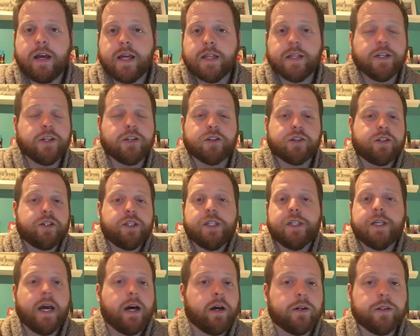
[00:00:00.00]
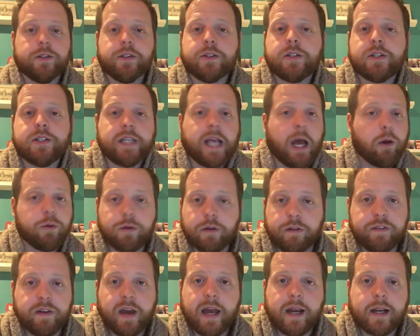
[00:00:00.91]
and then he just yells sound
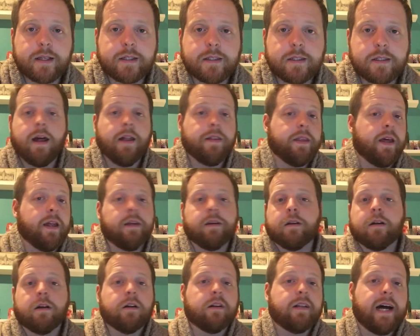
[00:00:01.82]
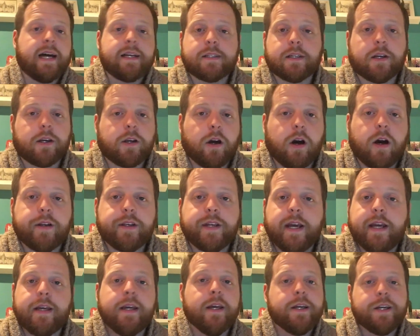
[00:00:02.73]
effects, and then classic
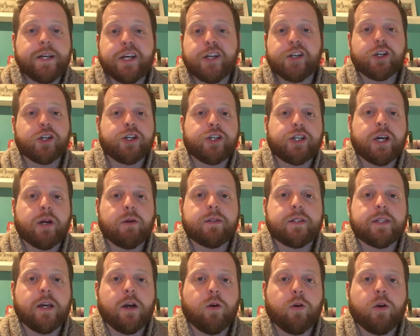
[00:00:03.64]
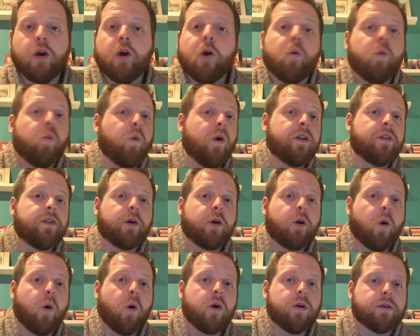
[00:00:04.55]
Kanye, he just shouts out, "Where the
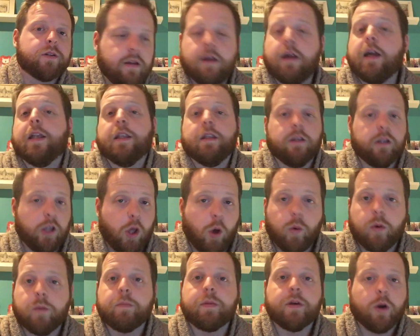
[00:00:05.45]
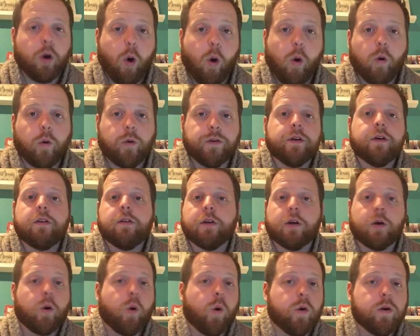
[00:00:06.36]
chorus?" And lo and behold, the
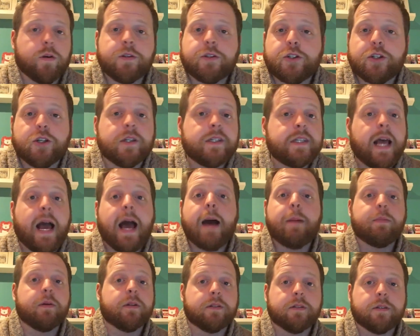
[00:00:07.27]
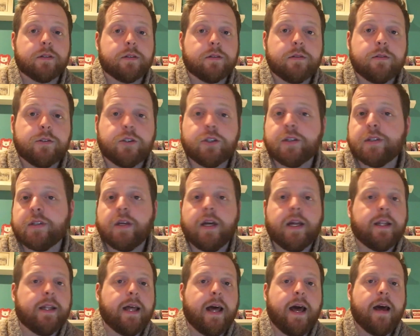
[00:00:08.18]
chorus just happens, just
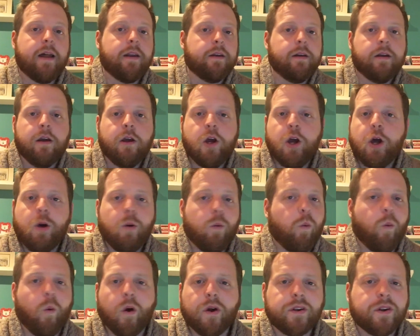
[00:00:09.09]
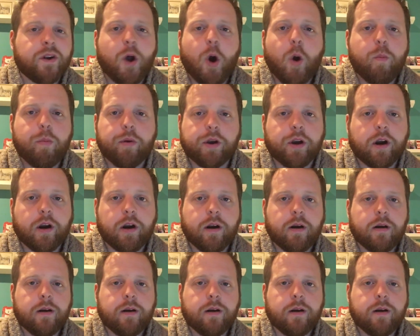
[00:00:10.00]
like that. What an opener.